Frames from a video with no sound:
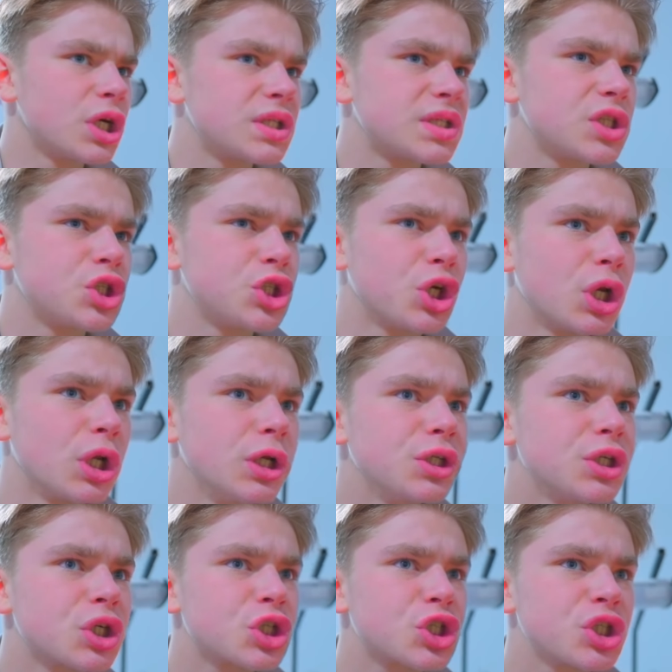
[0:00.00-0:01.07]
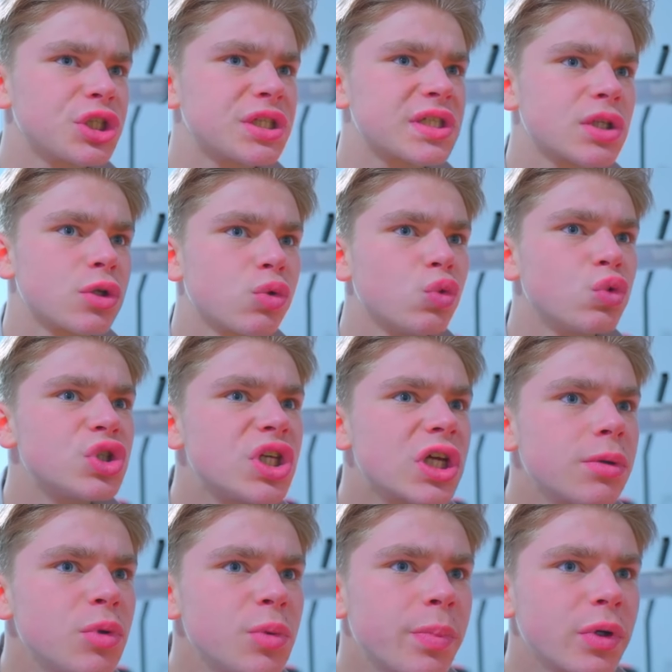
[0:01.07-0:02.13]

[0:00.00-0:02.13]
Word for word: cheerleaders and losers are friends?